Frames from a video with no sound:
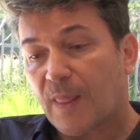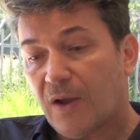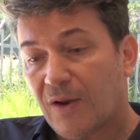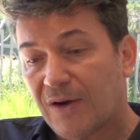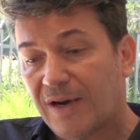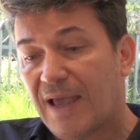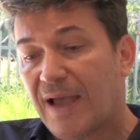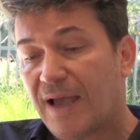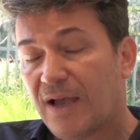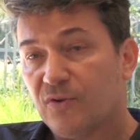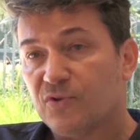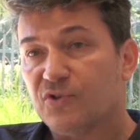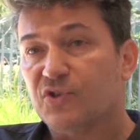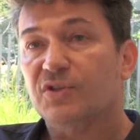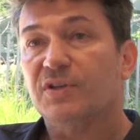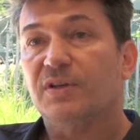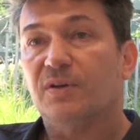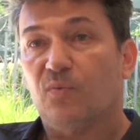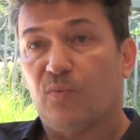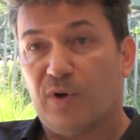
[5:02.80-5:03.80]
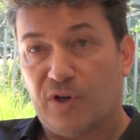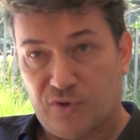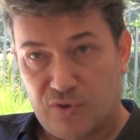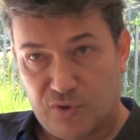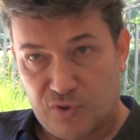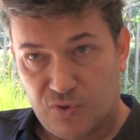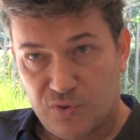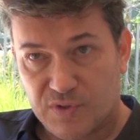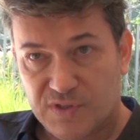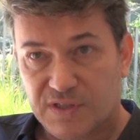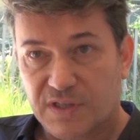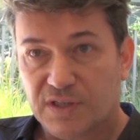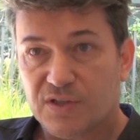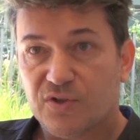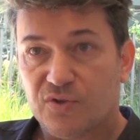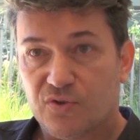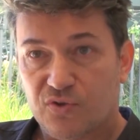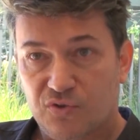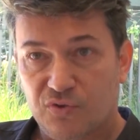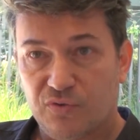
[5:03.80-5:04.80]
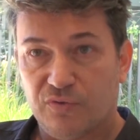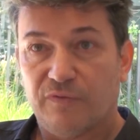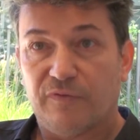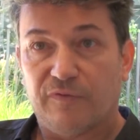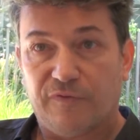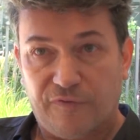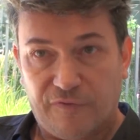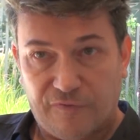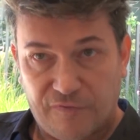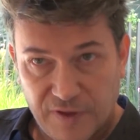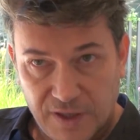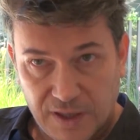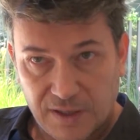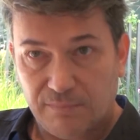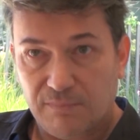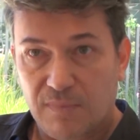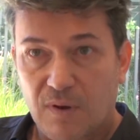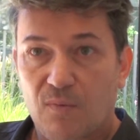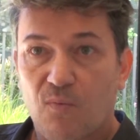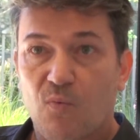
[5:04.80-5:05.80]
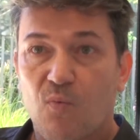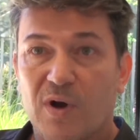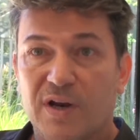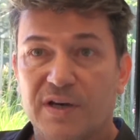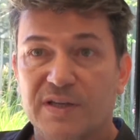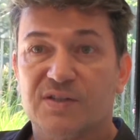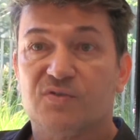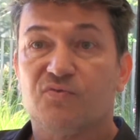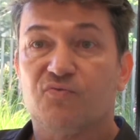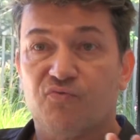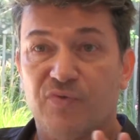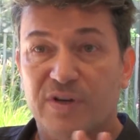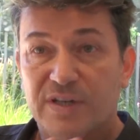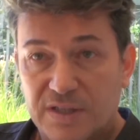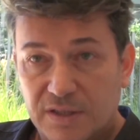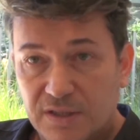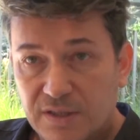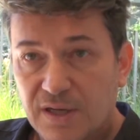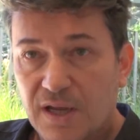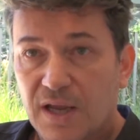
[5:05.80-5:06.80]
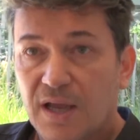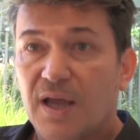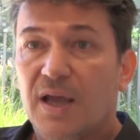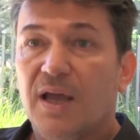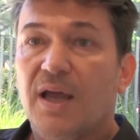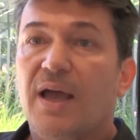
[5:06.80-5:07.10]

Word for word: allows, when you use it, to film what is written